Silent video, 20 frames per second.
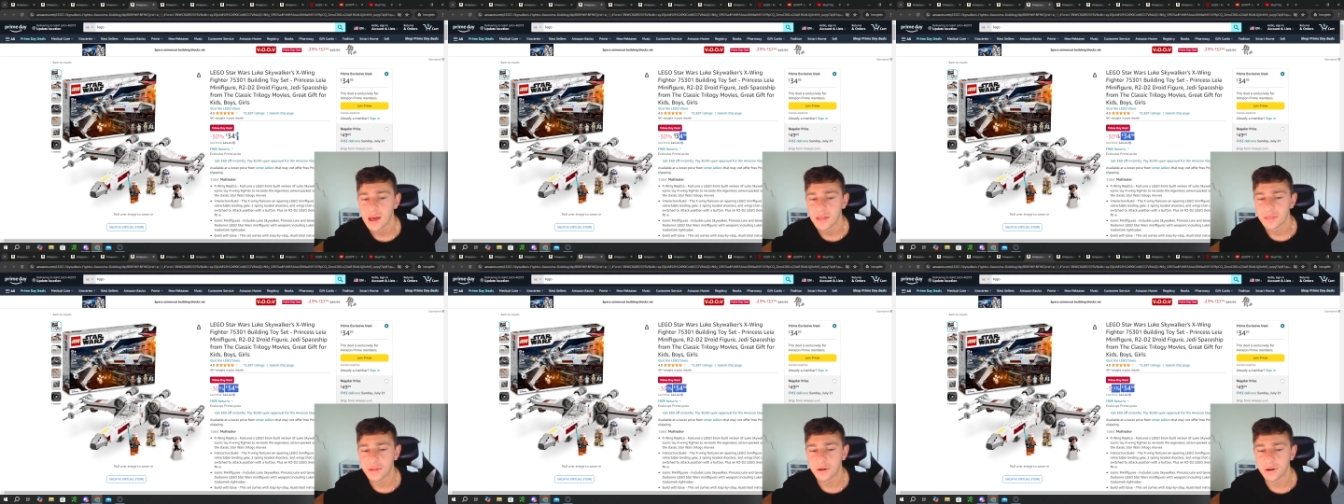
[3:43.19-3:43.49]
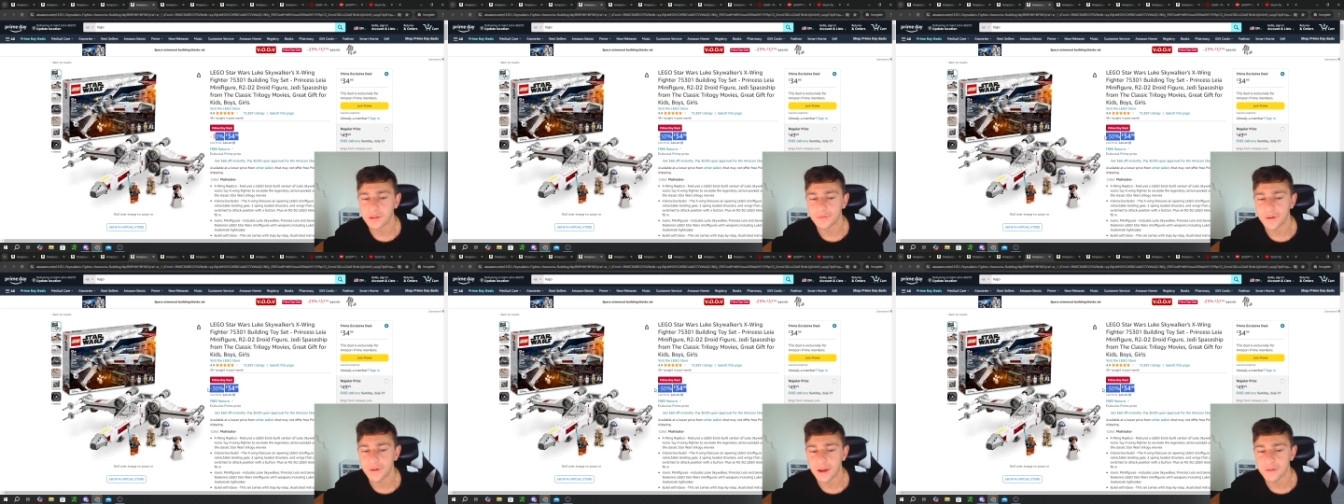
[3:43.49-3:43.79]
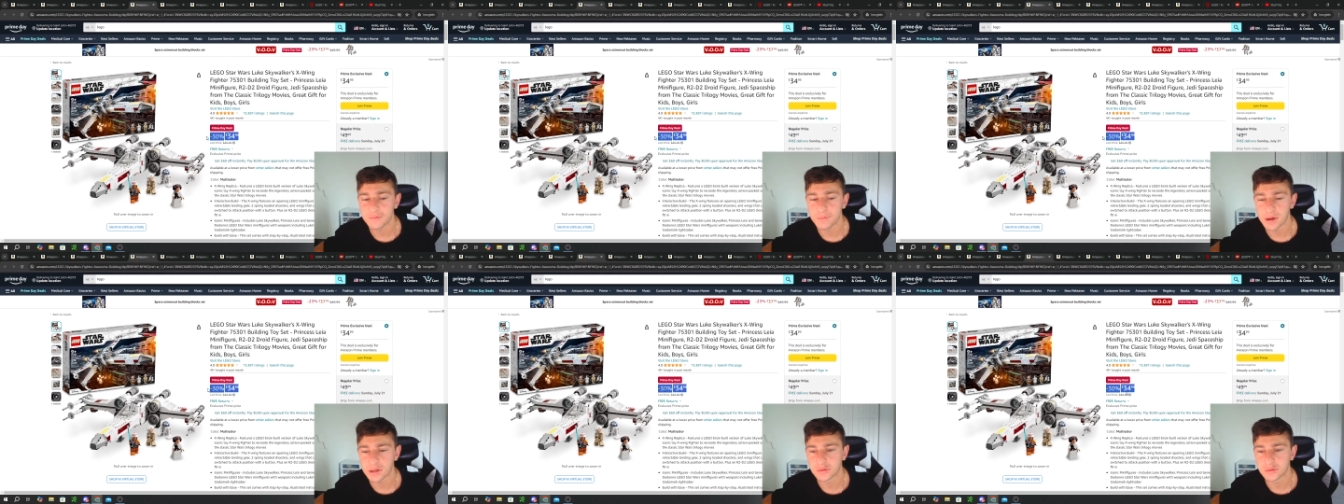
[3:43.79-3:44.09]

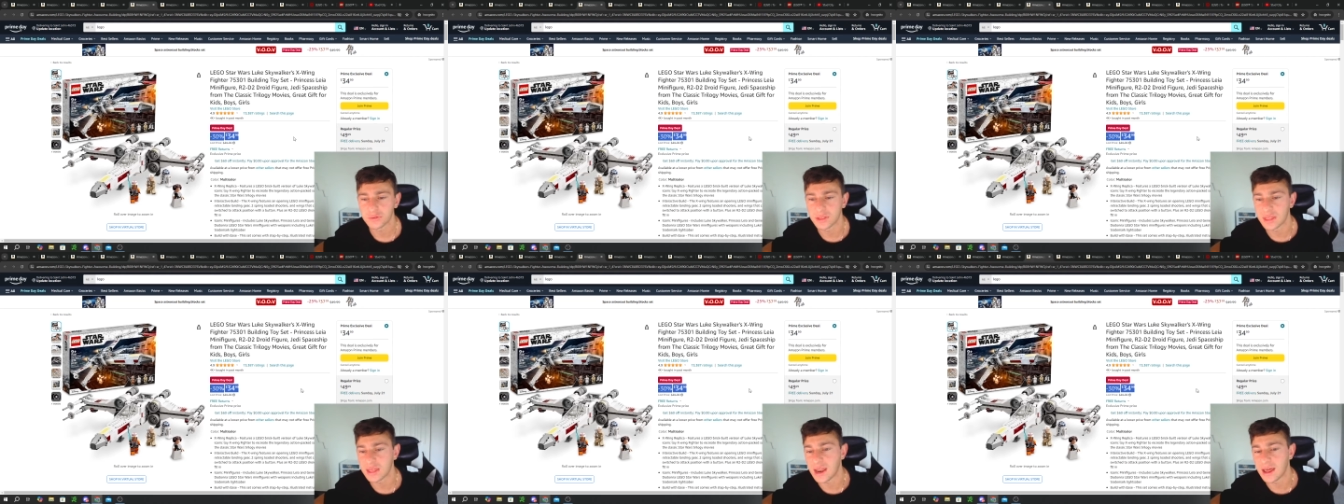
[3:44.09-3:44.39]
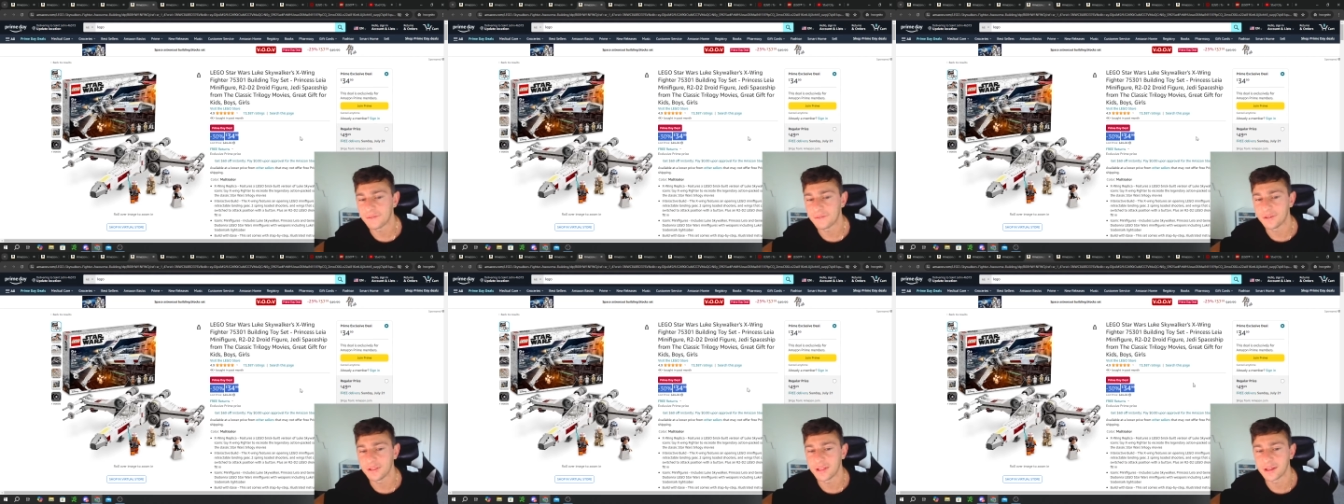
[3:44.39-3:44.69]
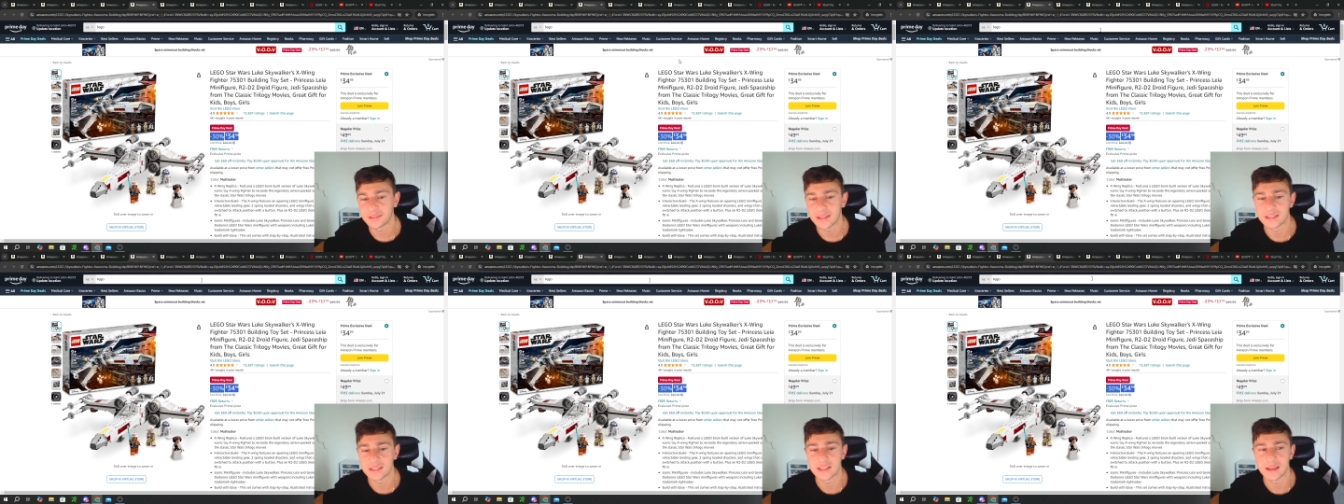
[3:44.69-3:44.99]
35 bucks for that, I feel
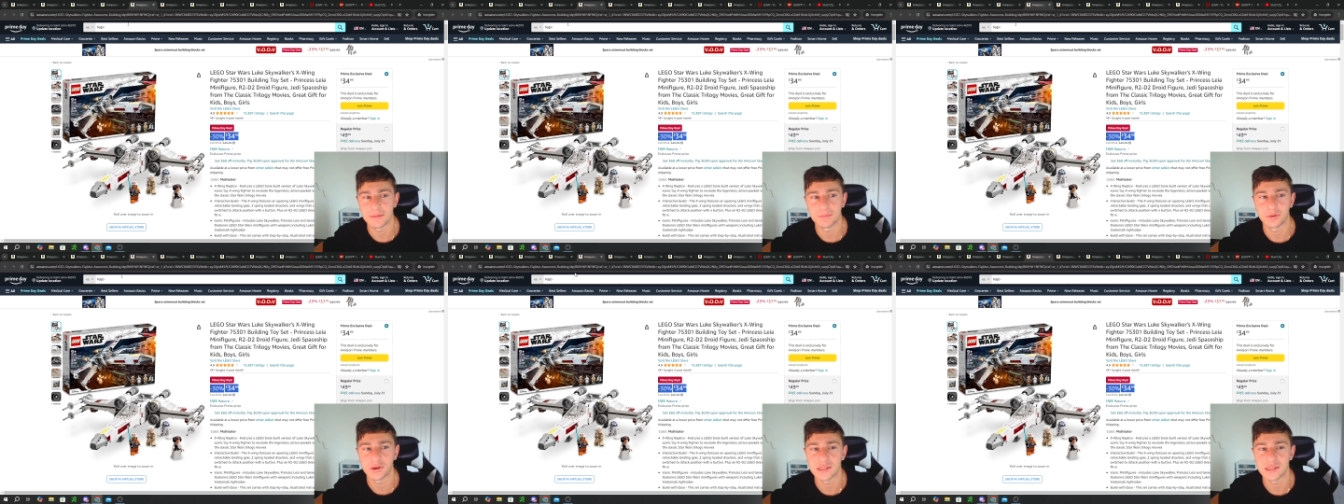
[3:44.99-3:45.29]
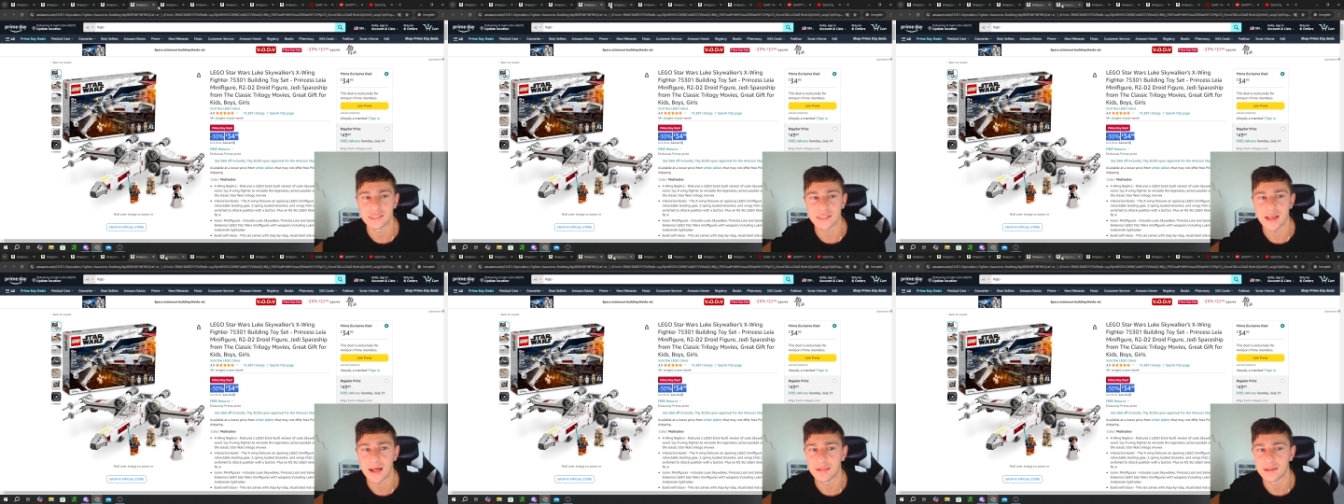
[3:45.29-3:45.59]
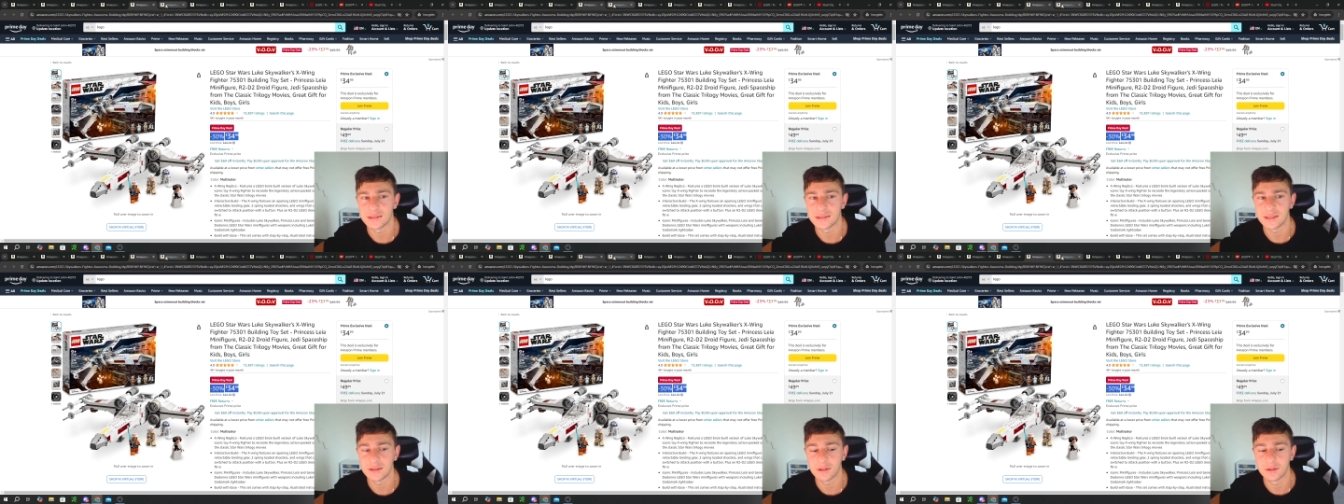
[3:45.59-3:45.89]
like that's a pretty
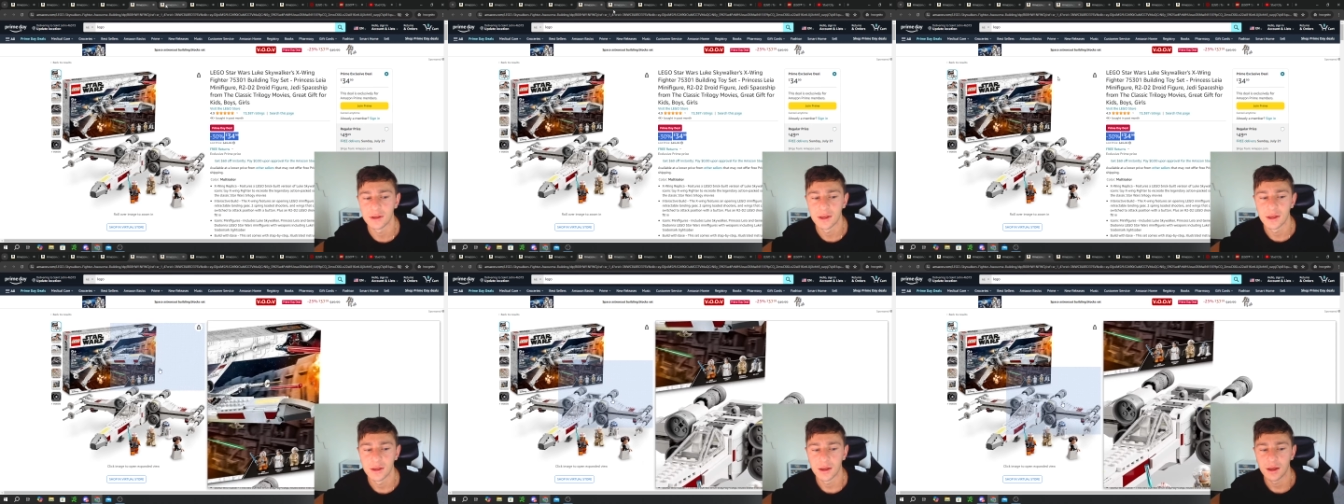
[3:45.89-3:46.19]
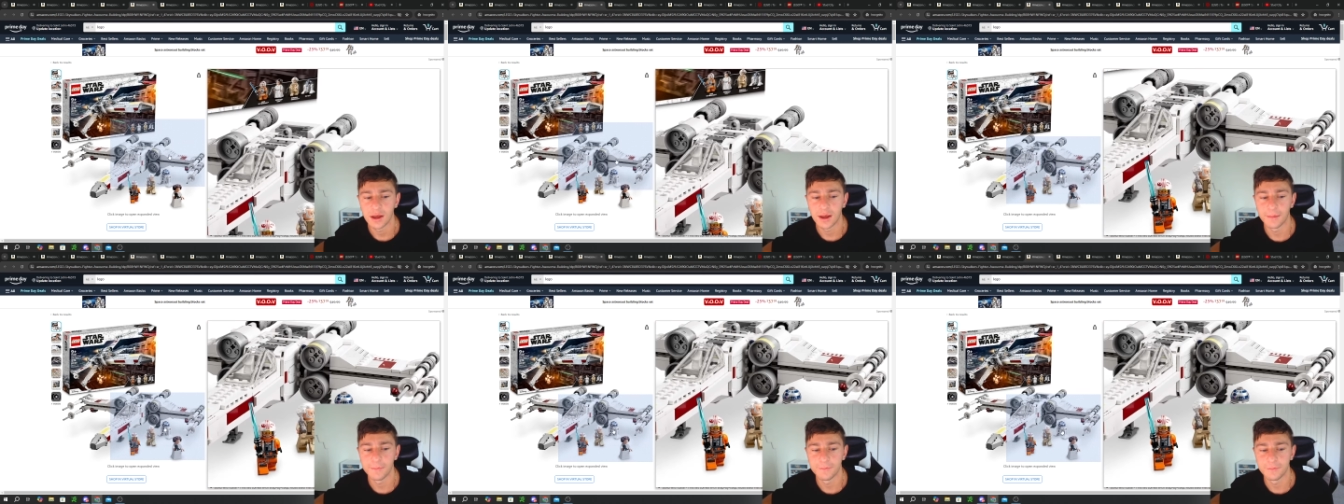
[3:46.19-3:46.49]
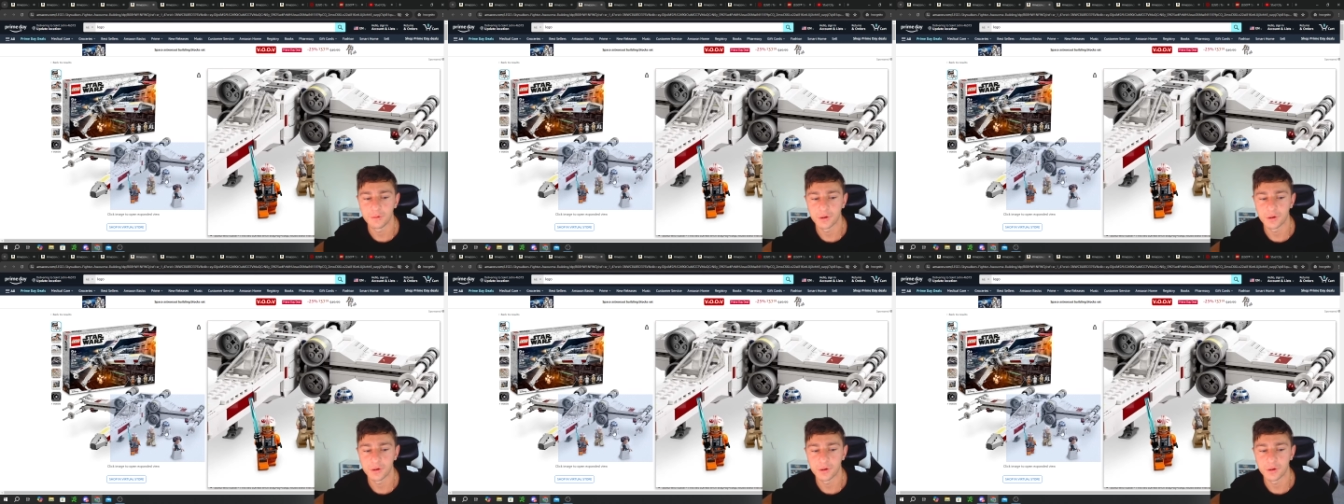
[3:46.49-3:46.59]
solid deal um,